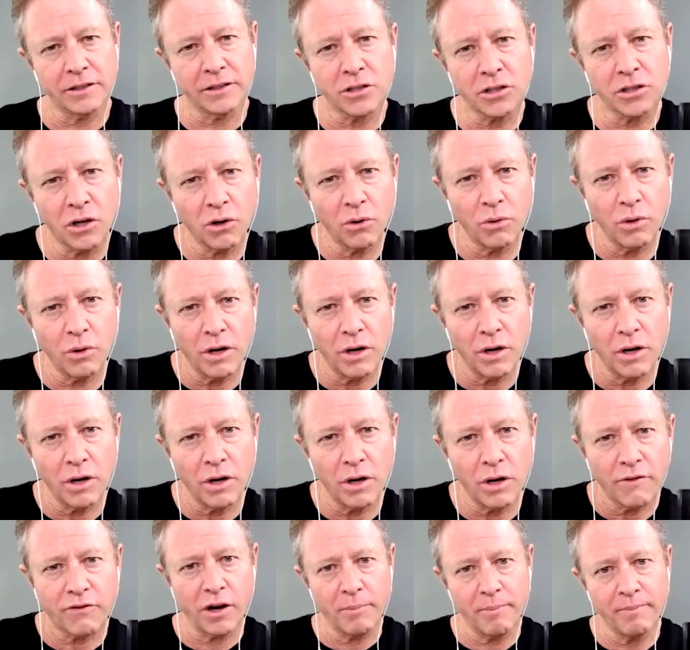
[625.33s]
And so
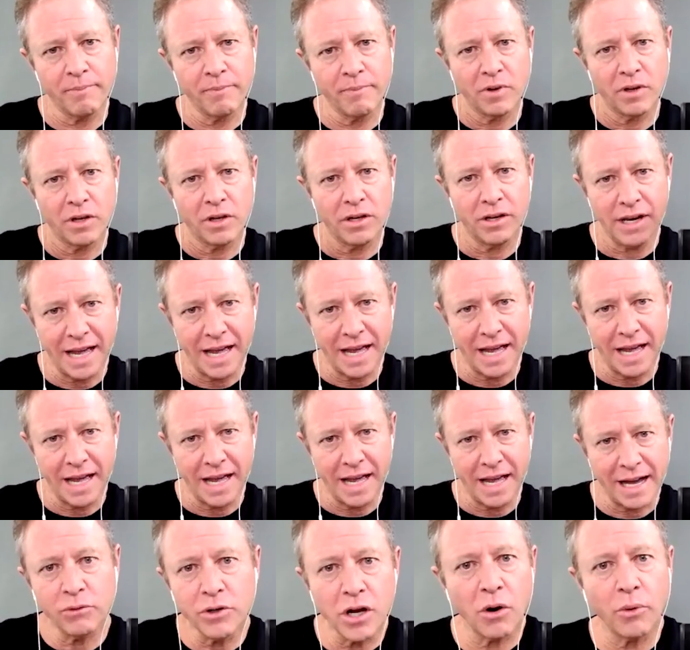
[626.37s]
from
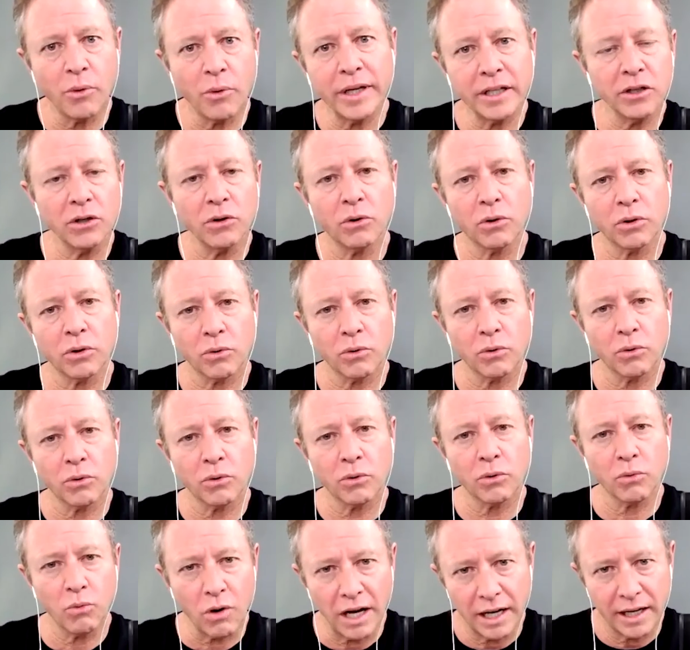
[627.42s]
now knowing your
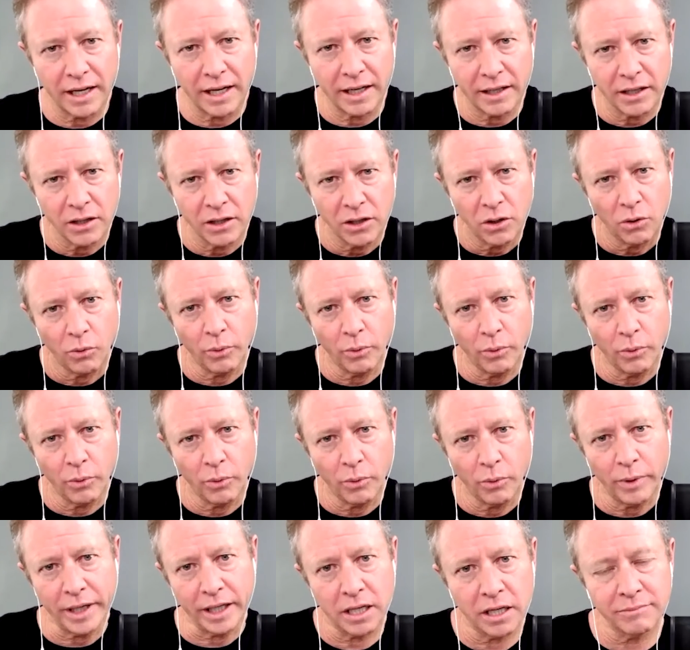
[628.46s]
why,
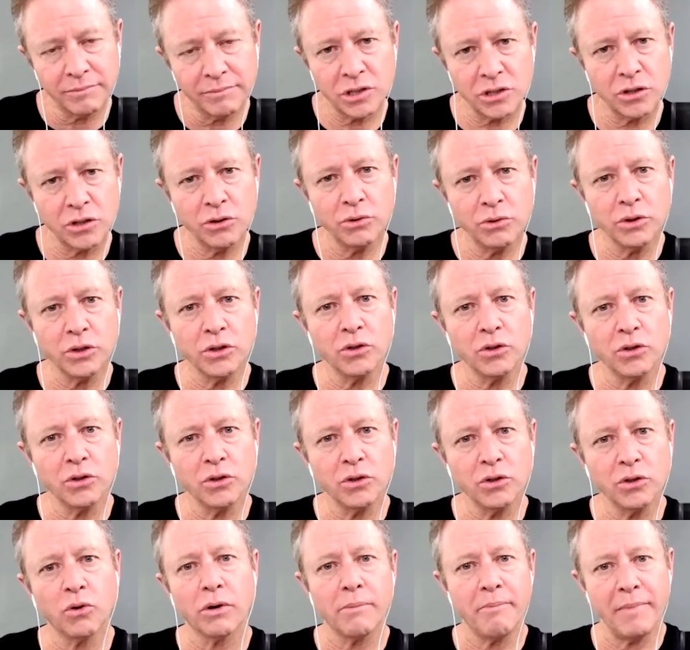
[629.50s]
when it comes to
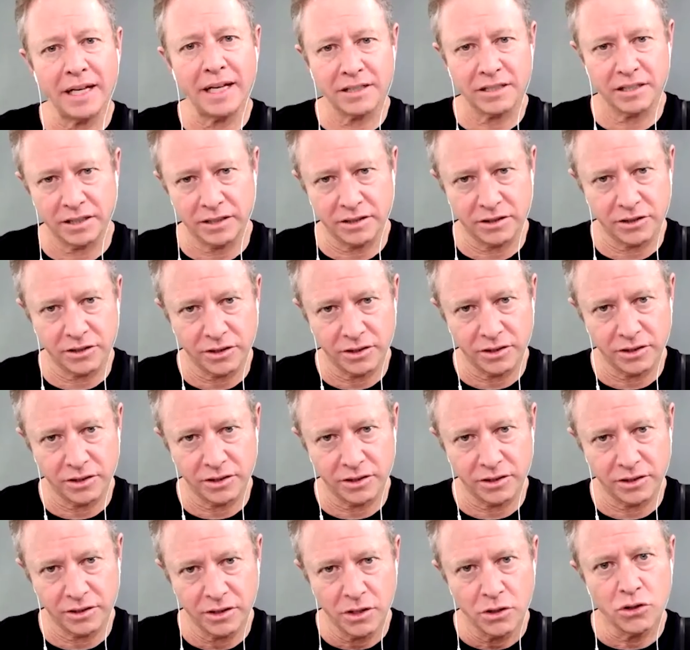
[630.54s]
your
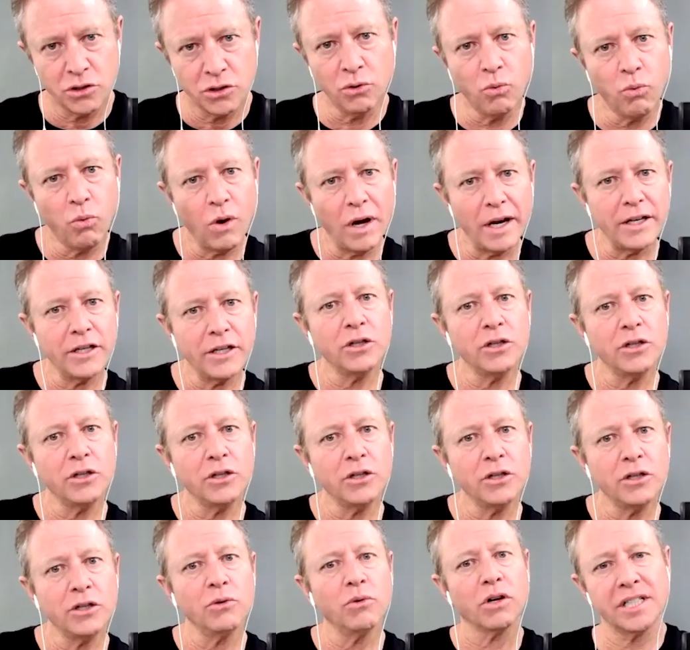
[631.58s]
message, to what
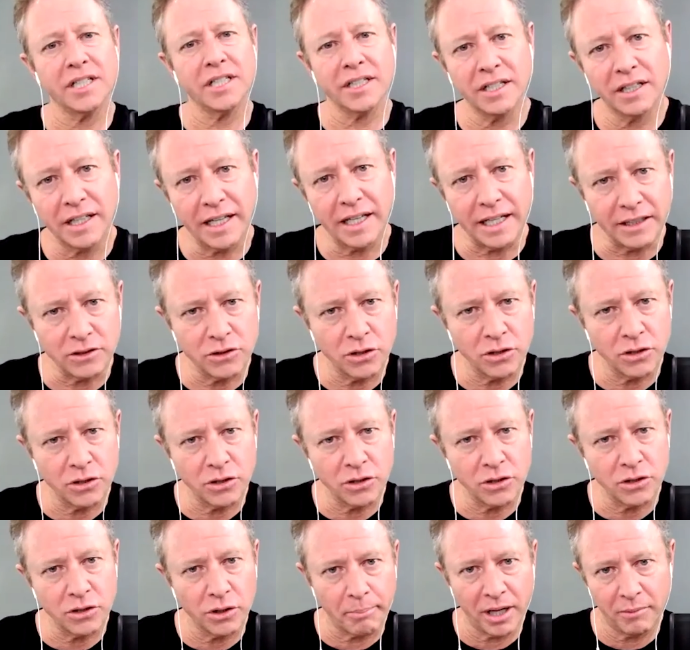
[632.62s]
you
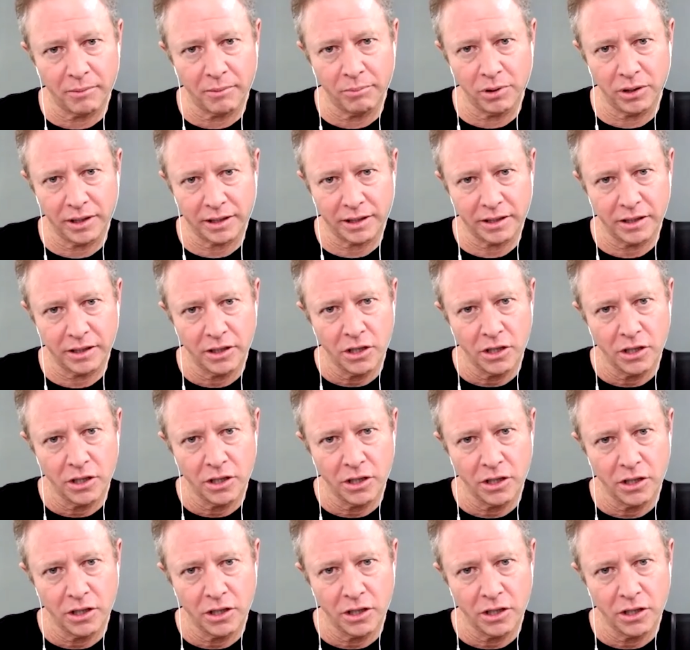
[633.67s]
articulate to the public,